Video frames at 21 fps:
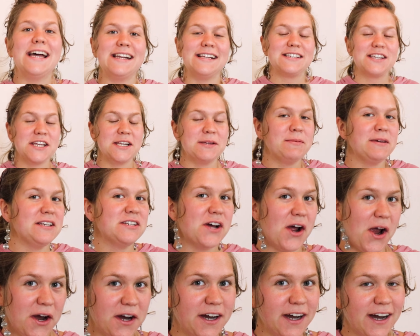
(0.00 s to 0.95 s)
and it's gonna be
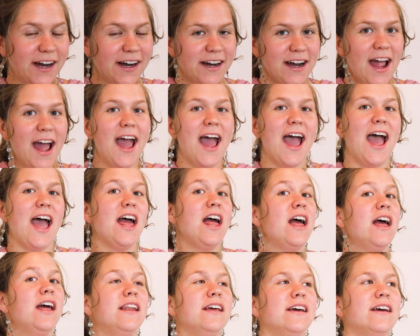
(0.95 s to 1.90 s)
darker,
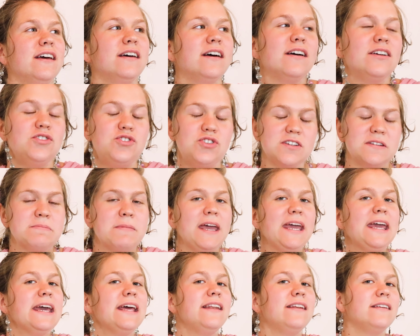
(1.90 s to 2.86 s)
and just
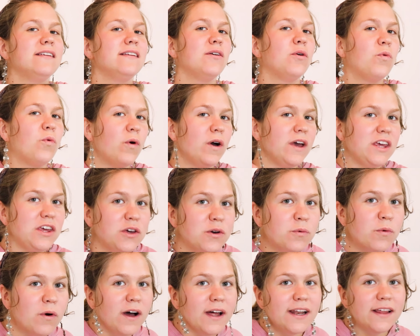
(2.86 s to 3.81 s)
make it what
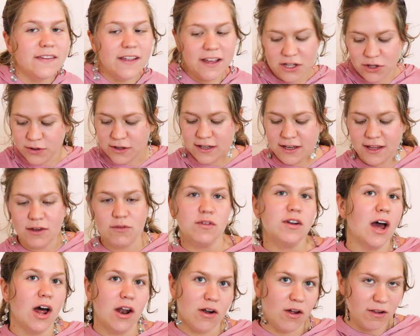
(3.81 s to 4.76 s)
you want, and then you can
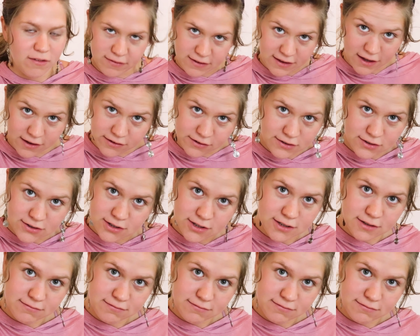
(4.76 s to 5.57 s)
even out all of the others.